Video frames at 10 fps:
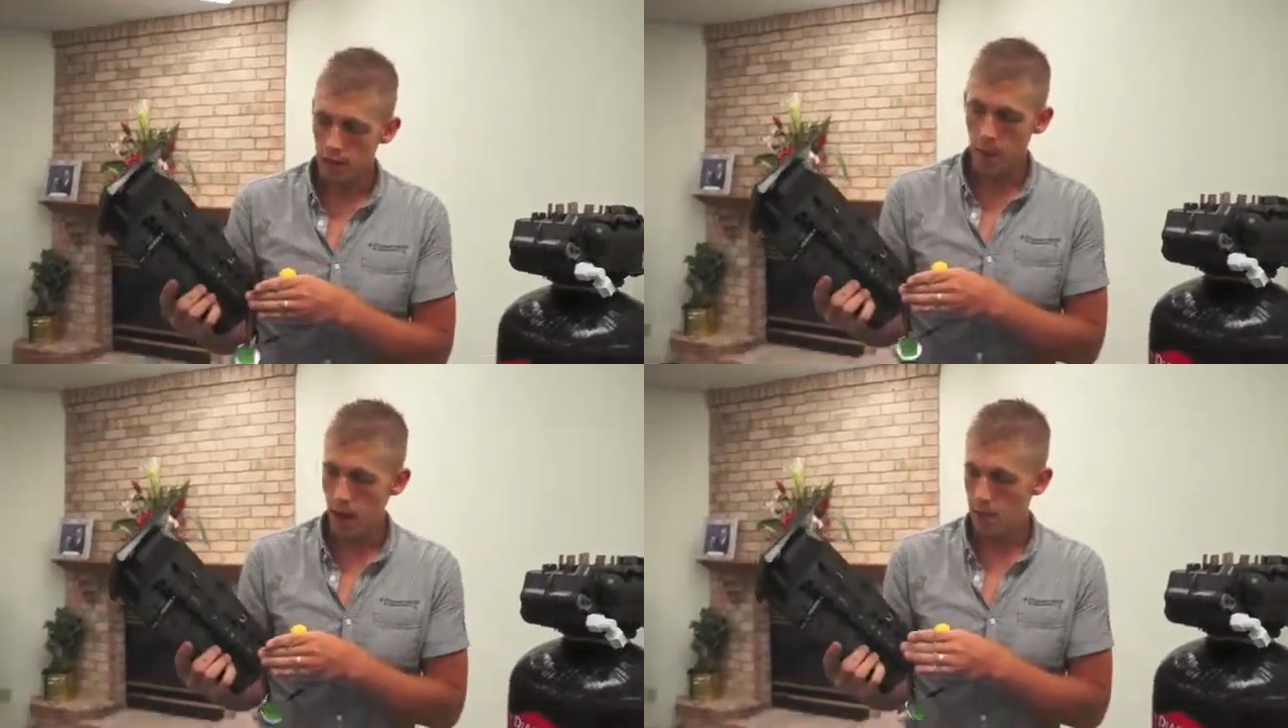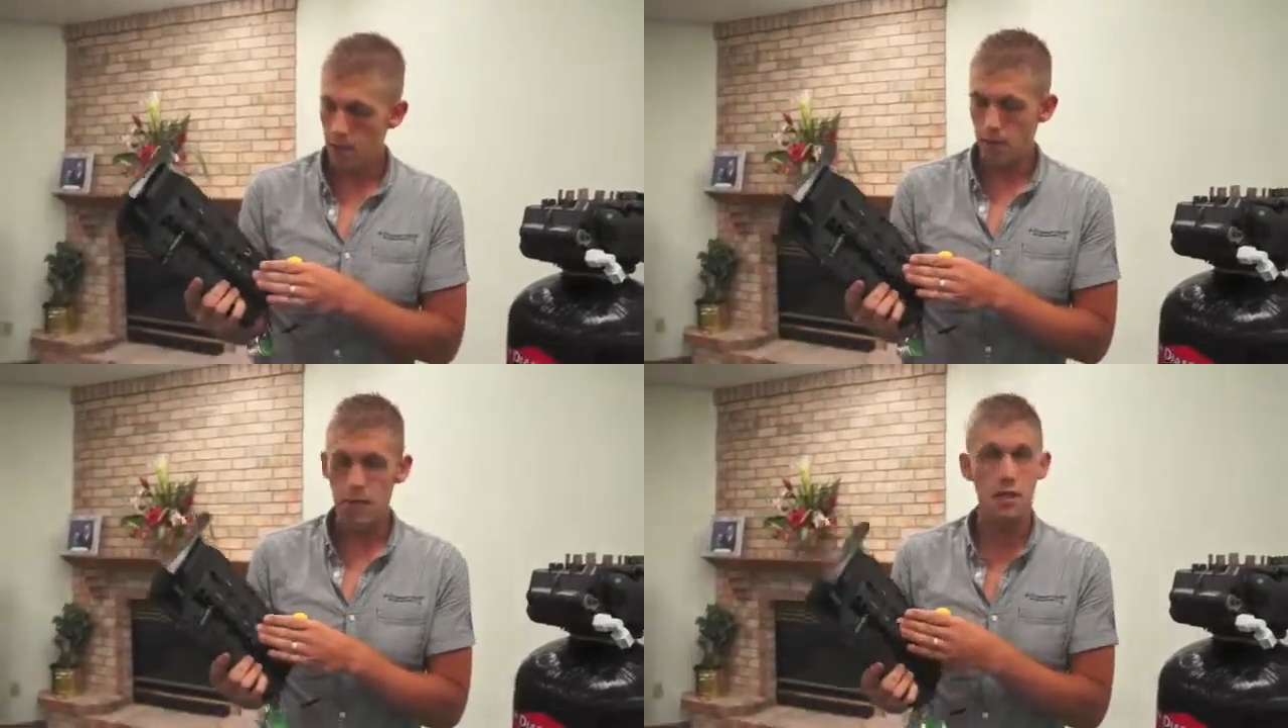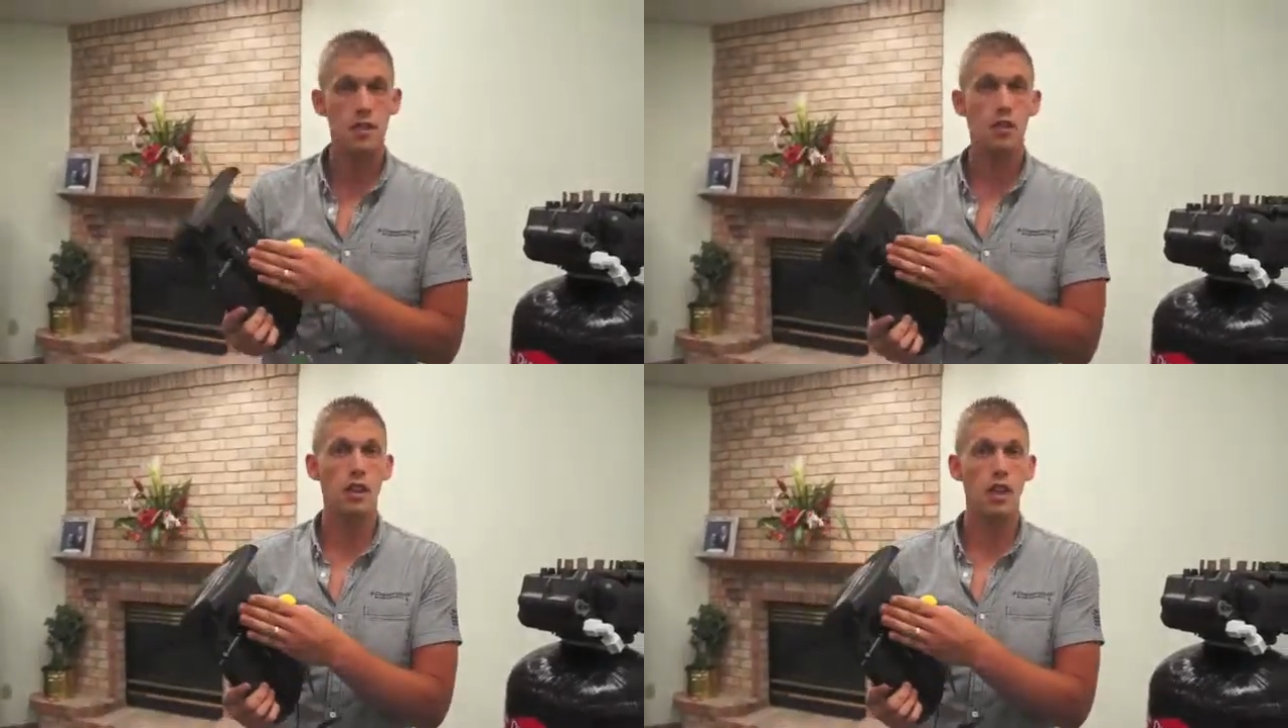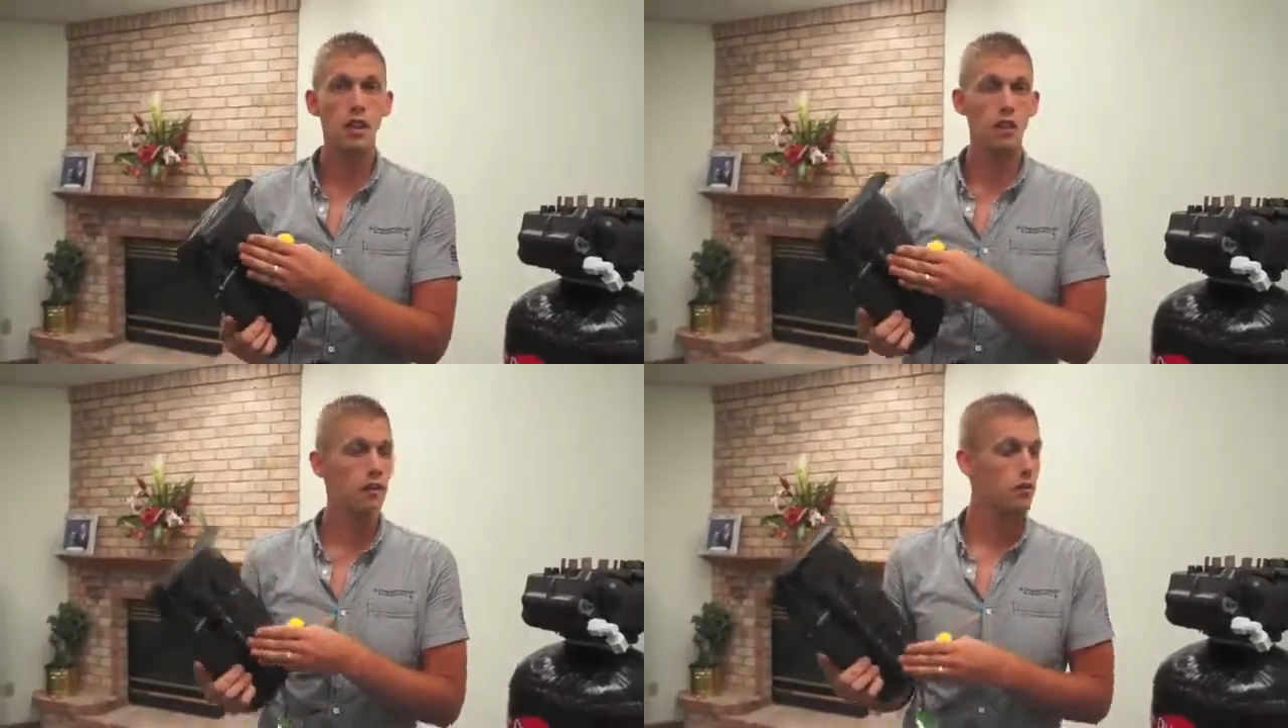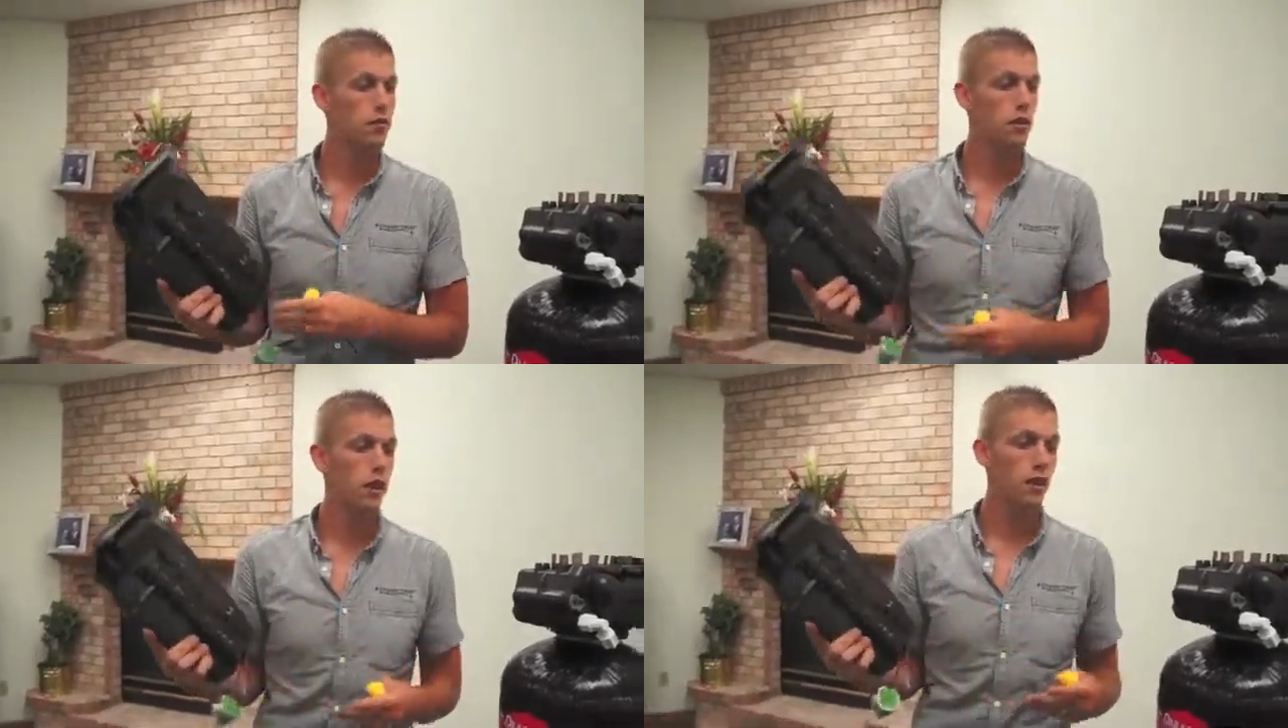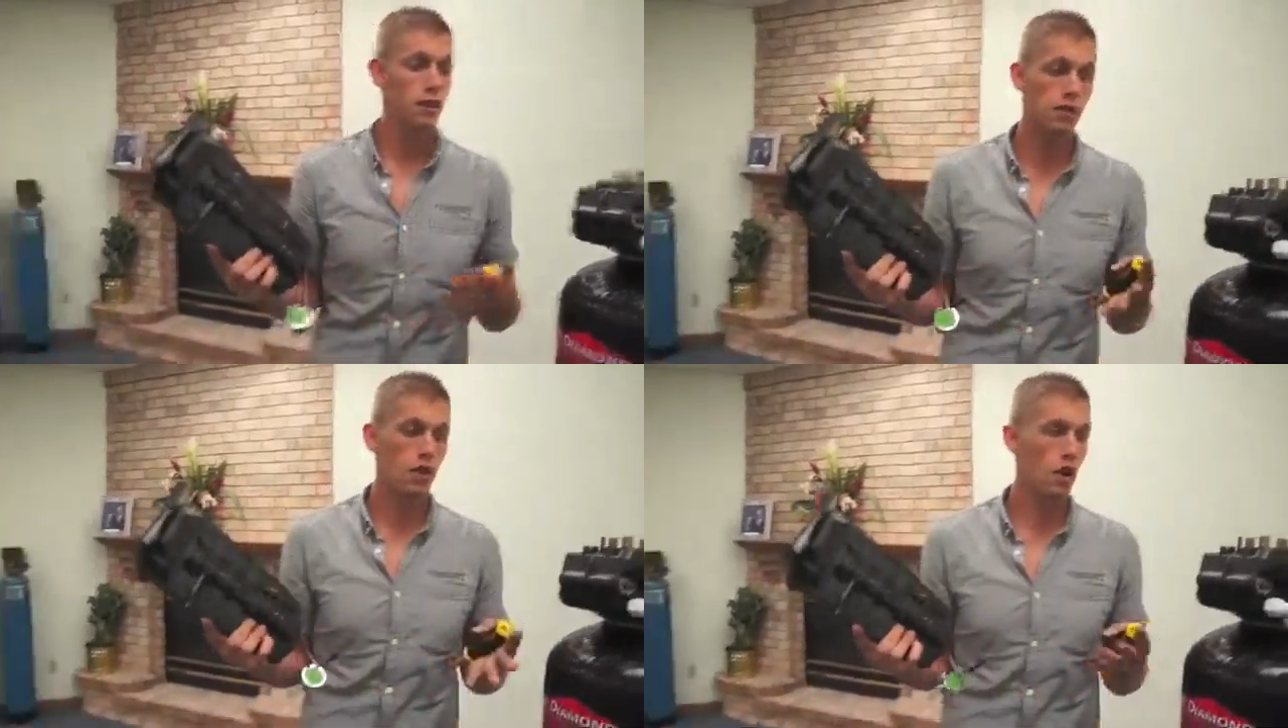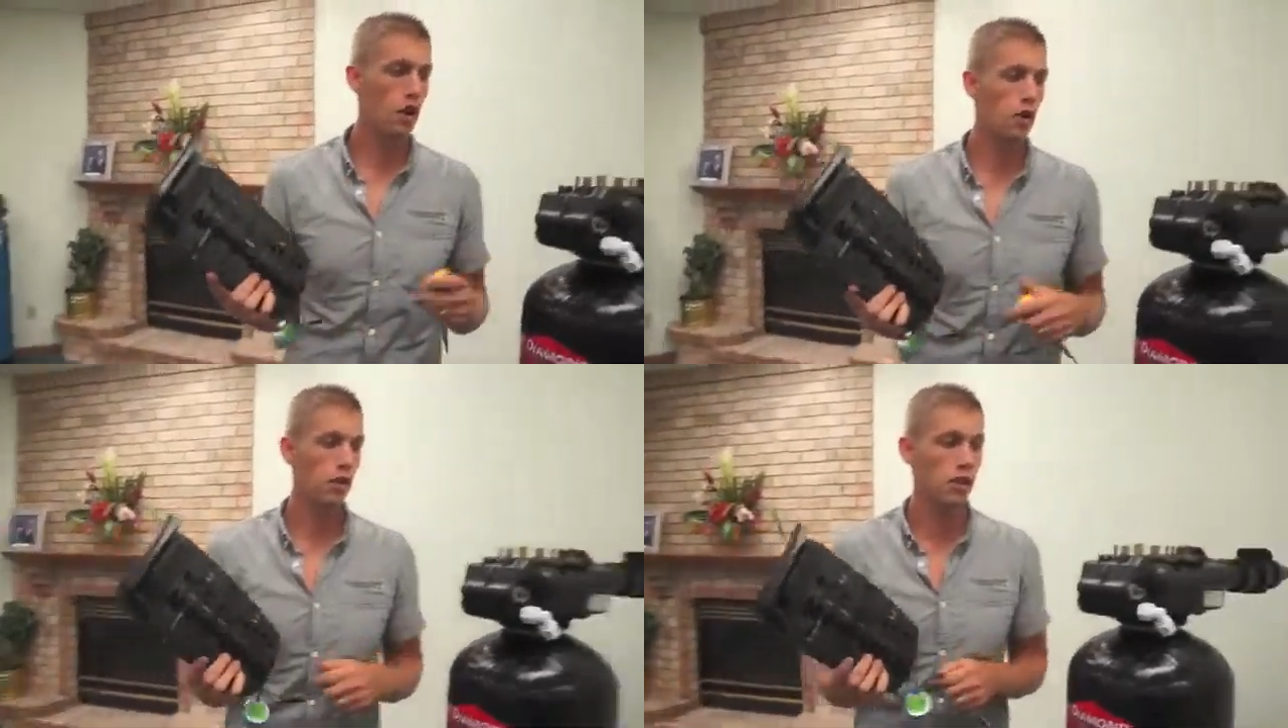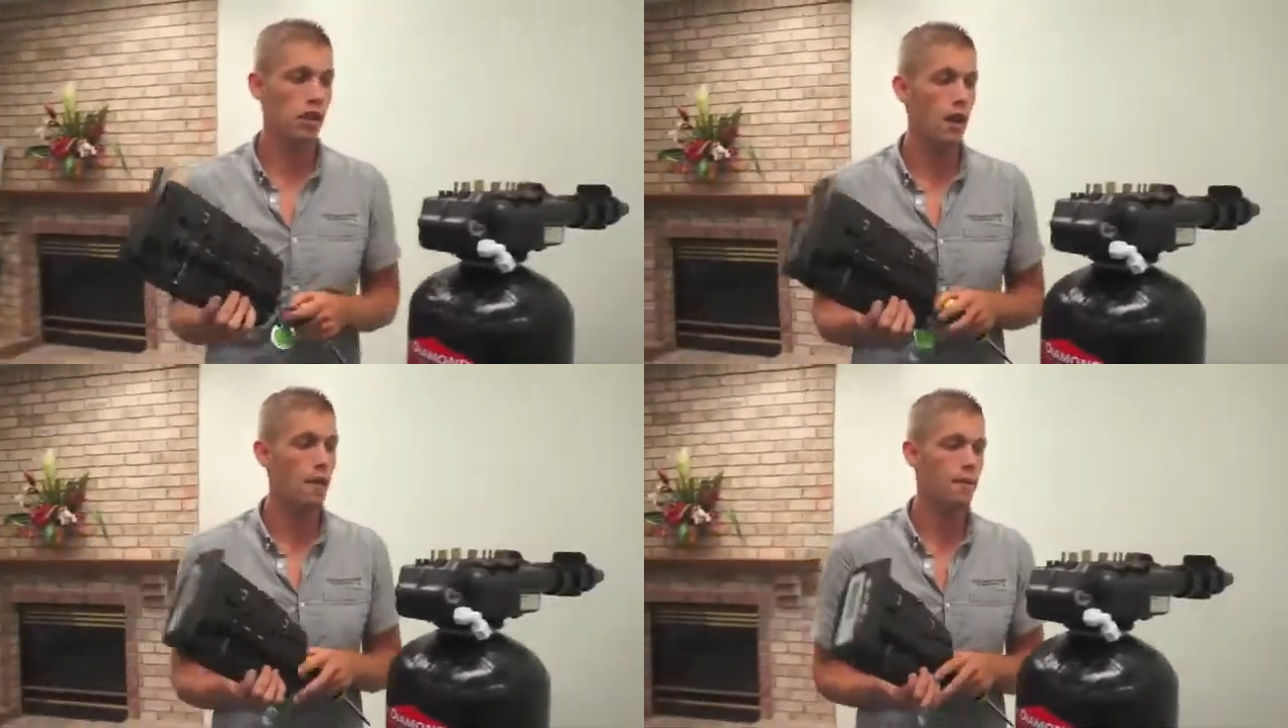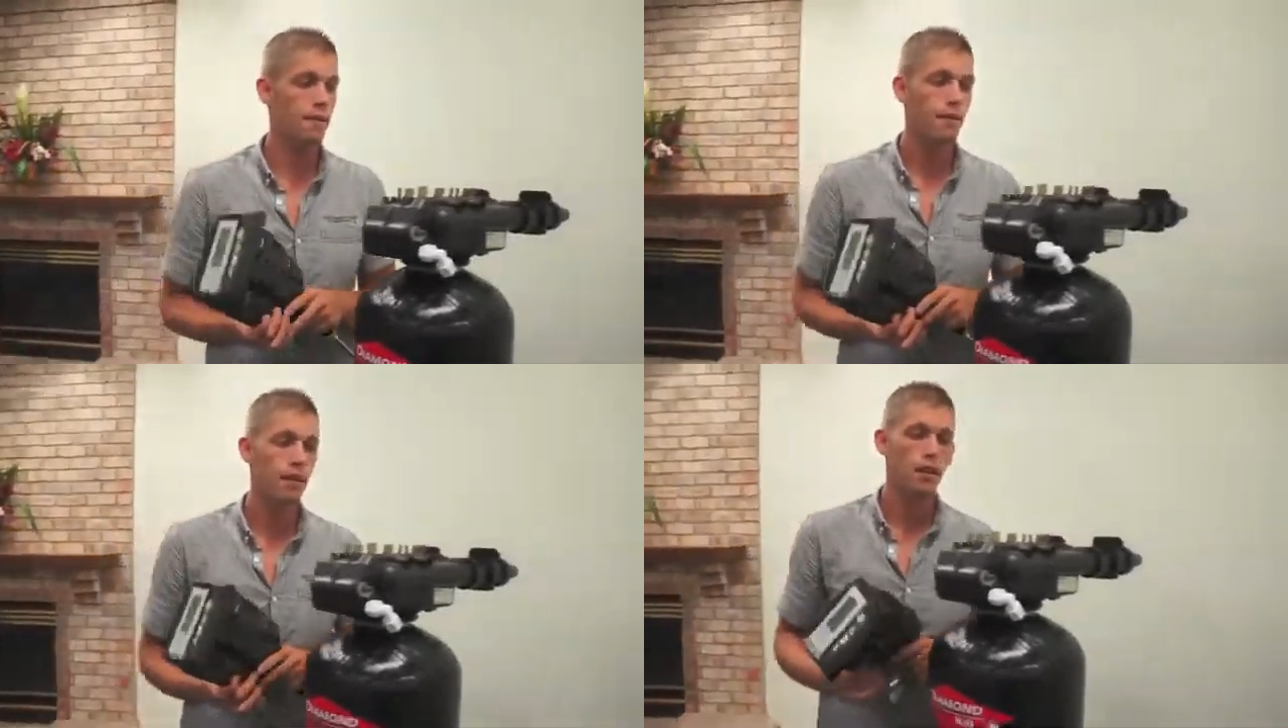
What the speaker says: the bottom of this is clean. If it's dirty, clean it up.